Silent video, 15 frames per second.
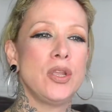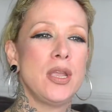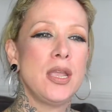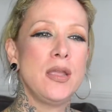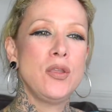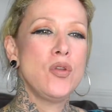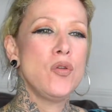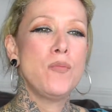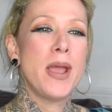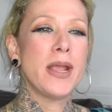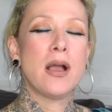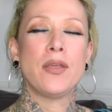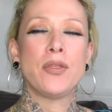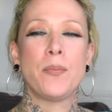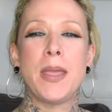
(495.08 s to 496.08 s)
You make
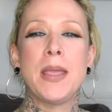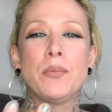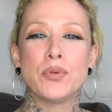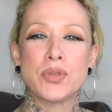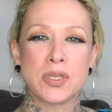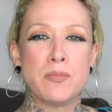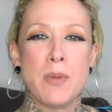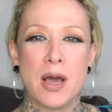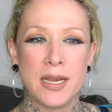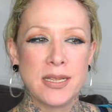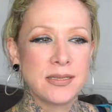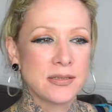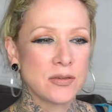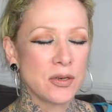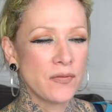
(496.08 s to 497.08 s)
other people smile.
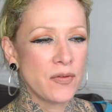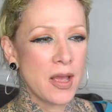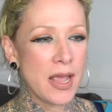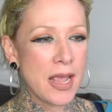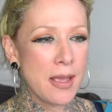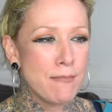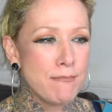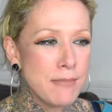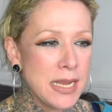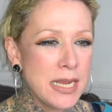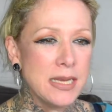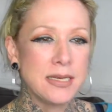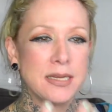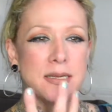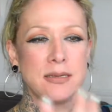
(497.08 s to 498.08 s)
It's a sort of
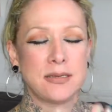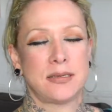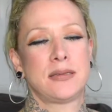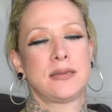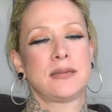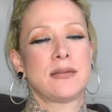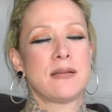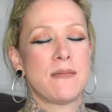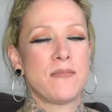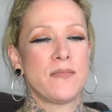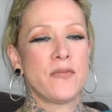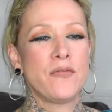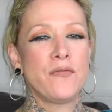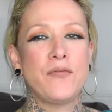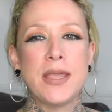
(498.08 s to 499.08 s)
immediate
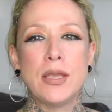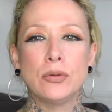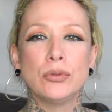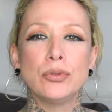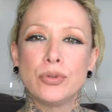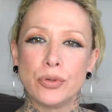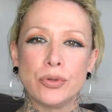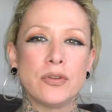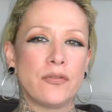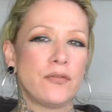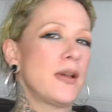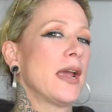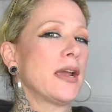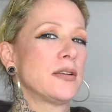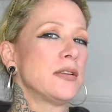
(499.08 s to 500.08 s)
feel-good
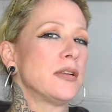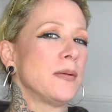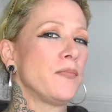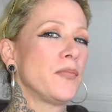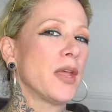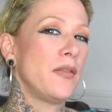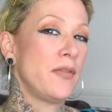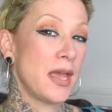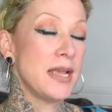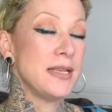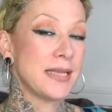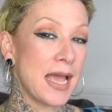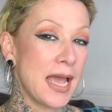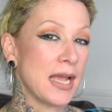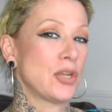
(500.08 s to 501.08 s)
factor. And that
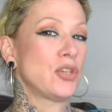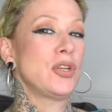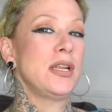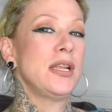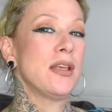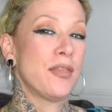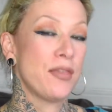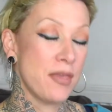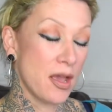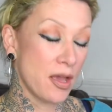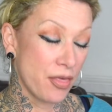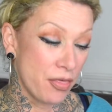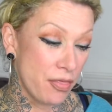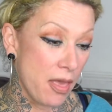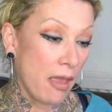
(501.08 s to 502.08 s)
is actually a
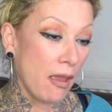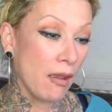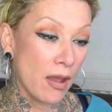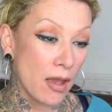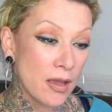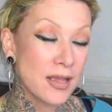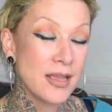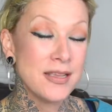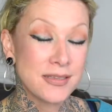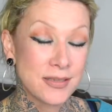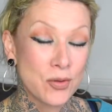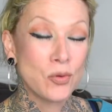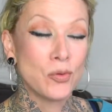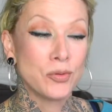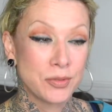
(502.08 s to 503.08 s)
thing. It's
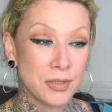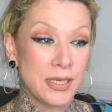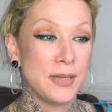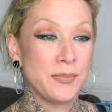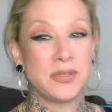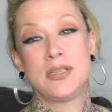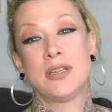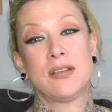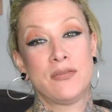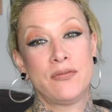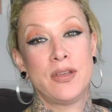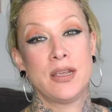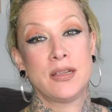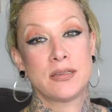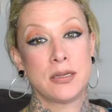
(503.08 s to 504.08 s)
called the lipstick
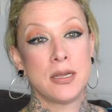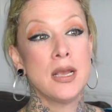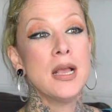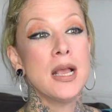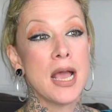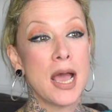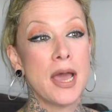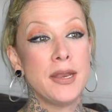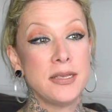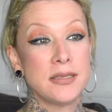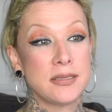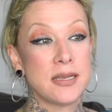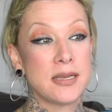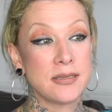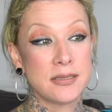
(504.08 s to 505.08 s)
effect. And
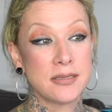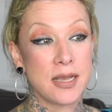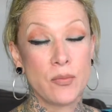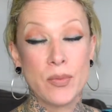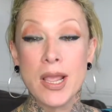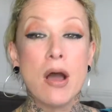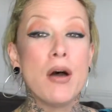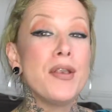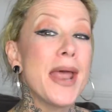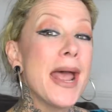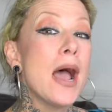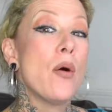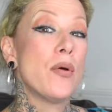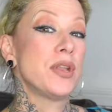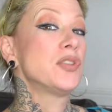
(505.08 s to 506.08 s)
it's, as I say, we are
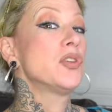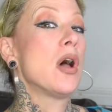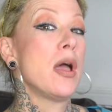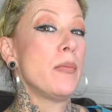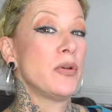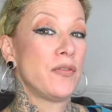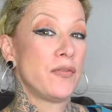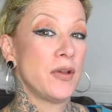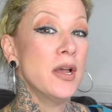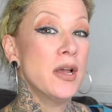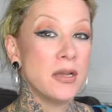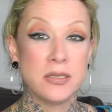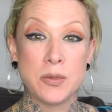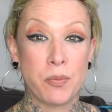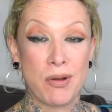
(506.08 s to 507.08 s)
now in a time of
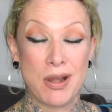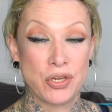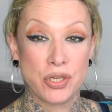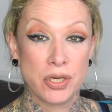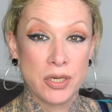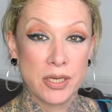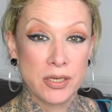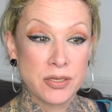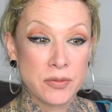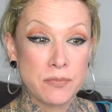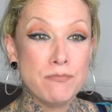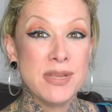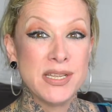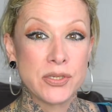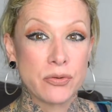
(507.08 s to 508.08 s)
depression and
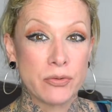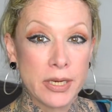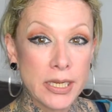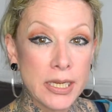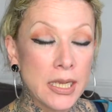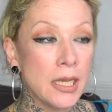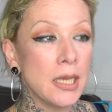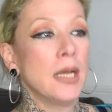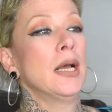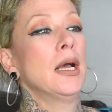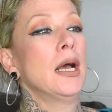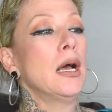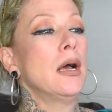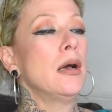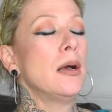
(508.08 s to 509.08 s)
misery.
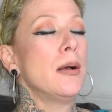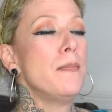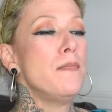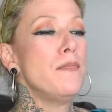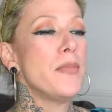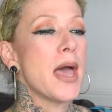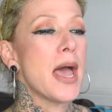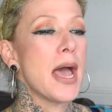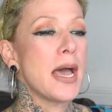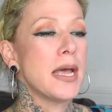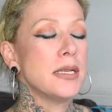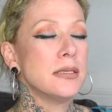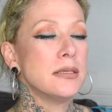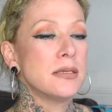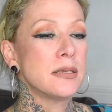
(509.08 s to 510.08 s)

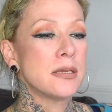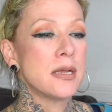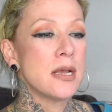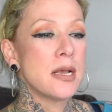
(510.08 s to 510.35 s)
And